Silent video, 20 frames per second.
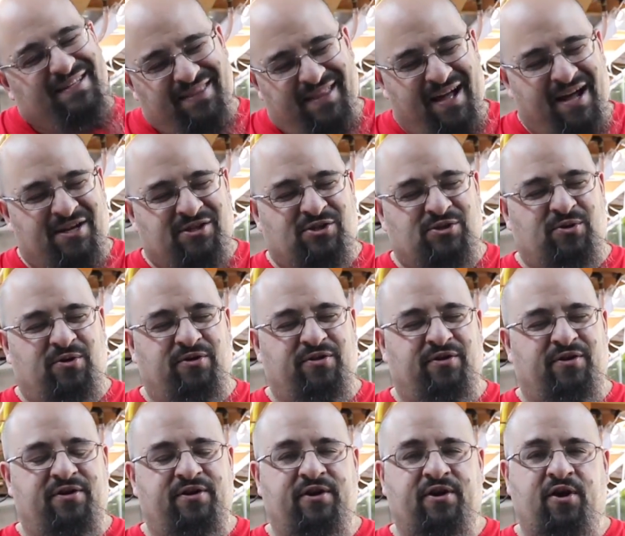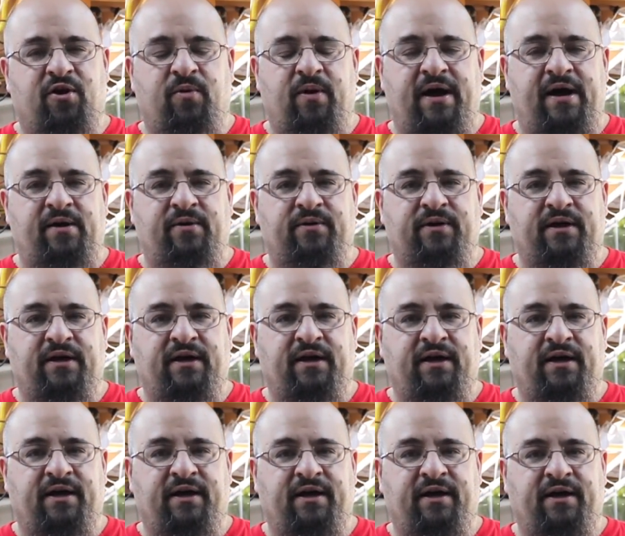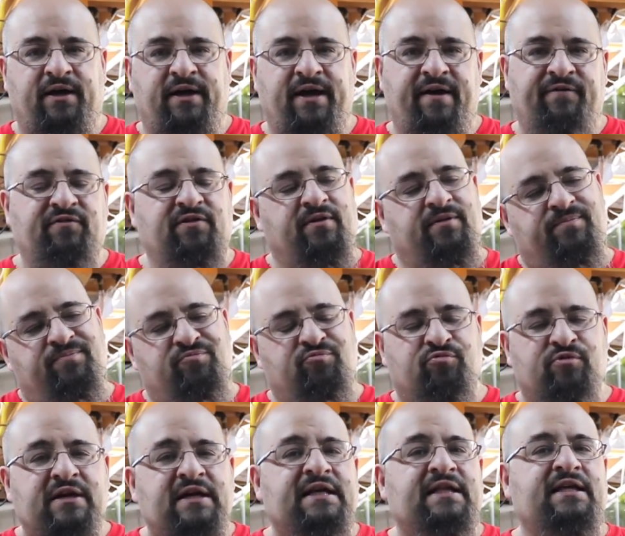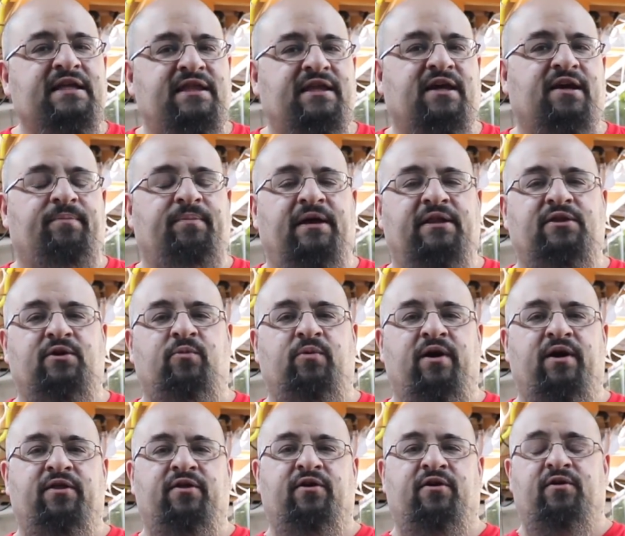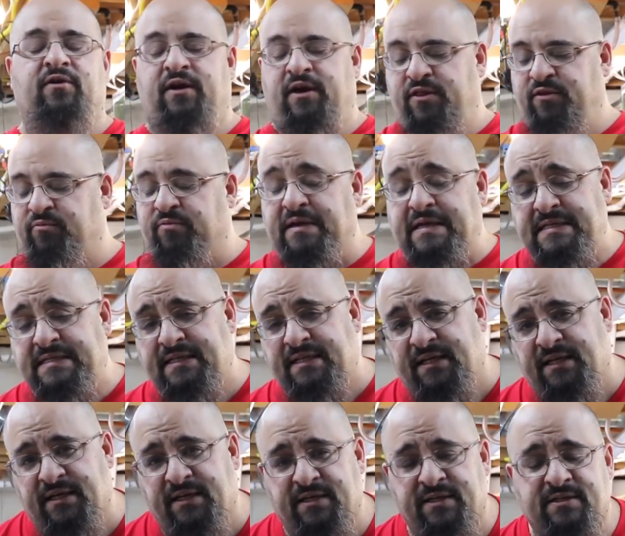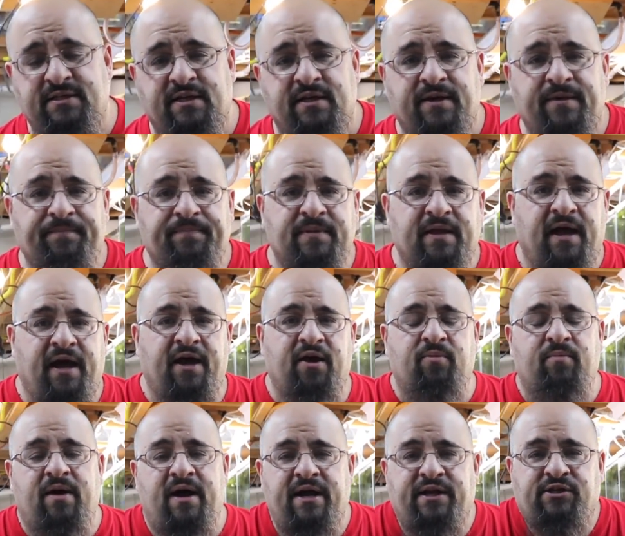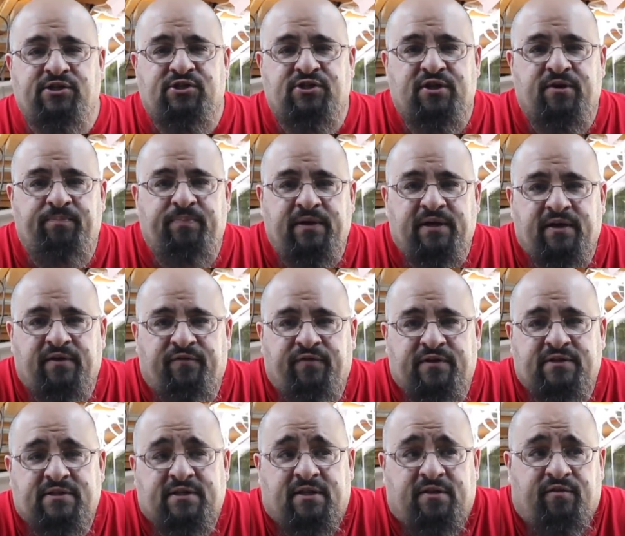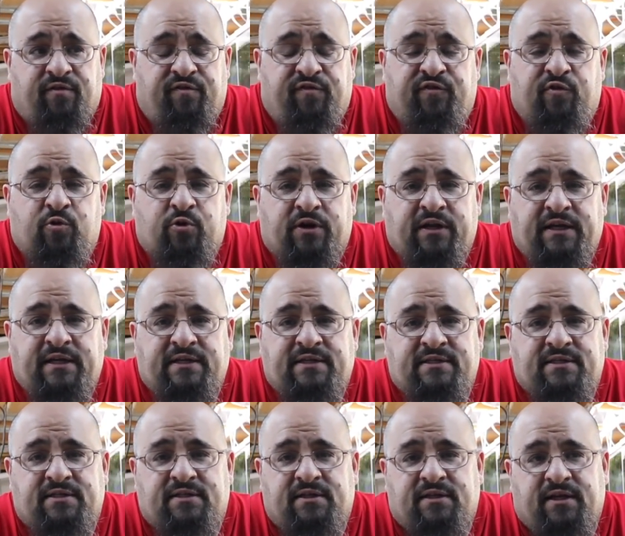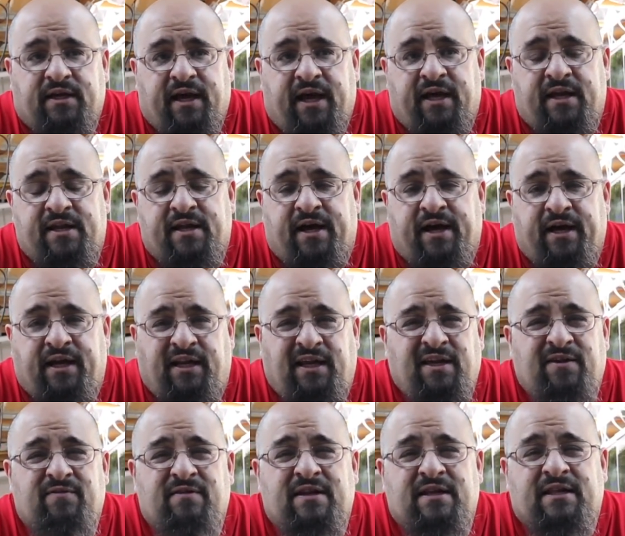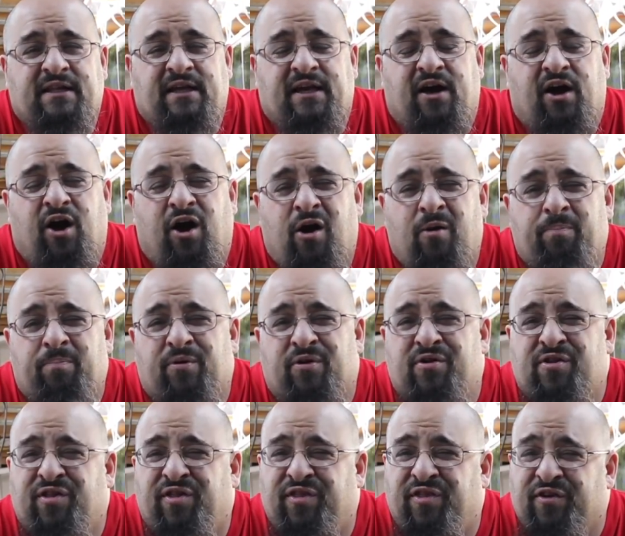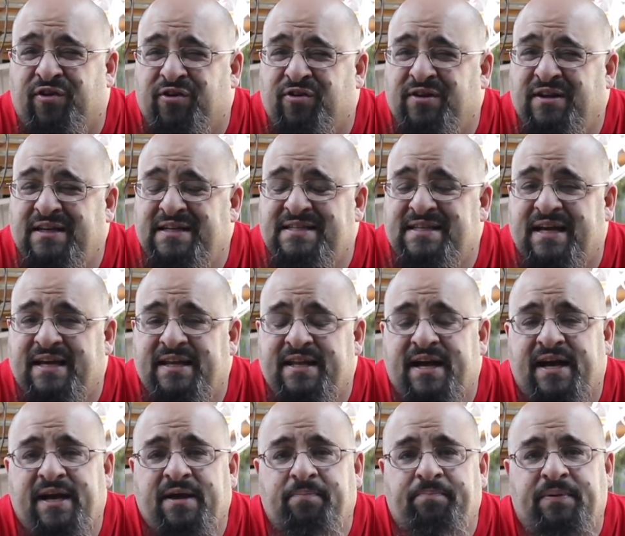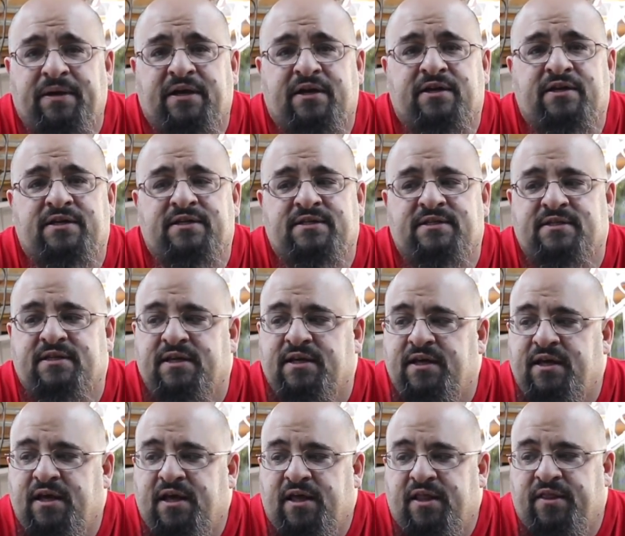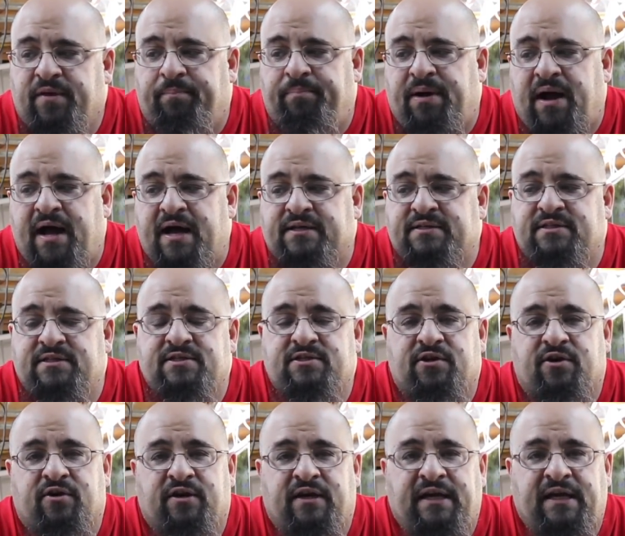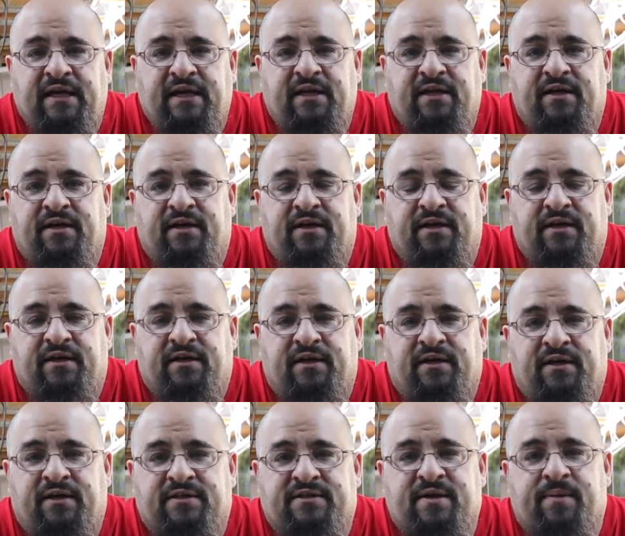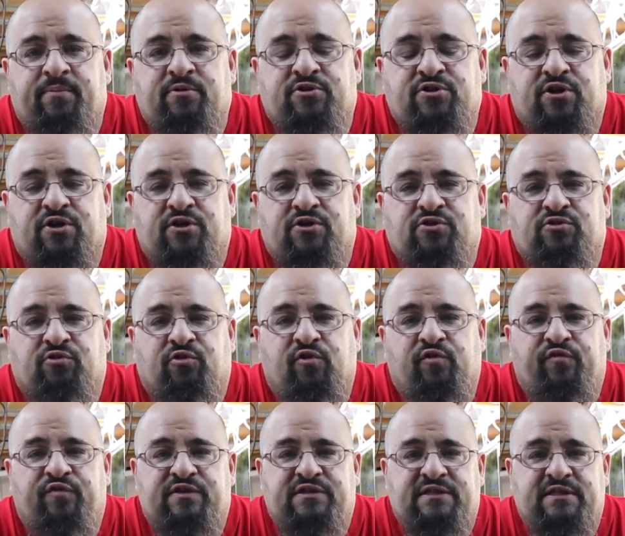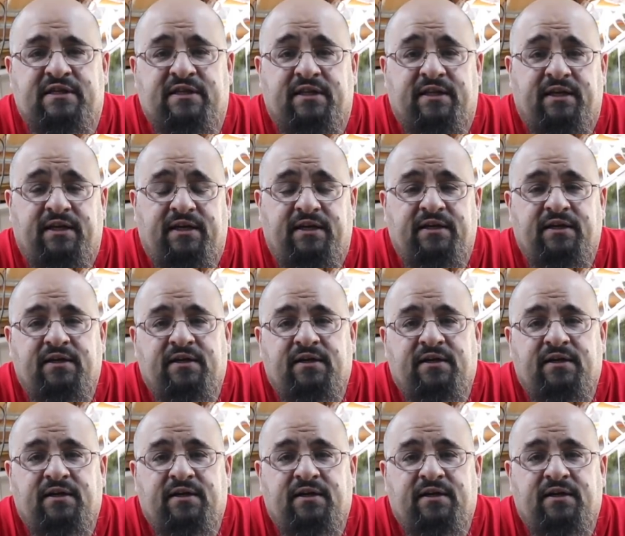Not sure they're going to go out. I have to really think about the weather. And the reason is, I don't mind shipping if it's in the 40s at night, even in the upper 30s at night, because the boxes are in a temperature control facility.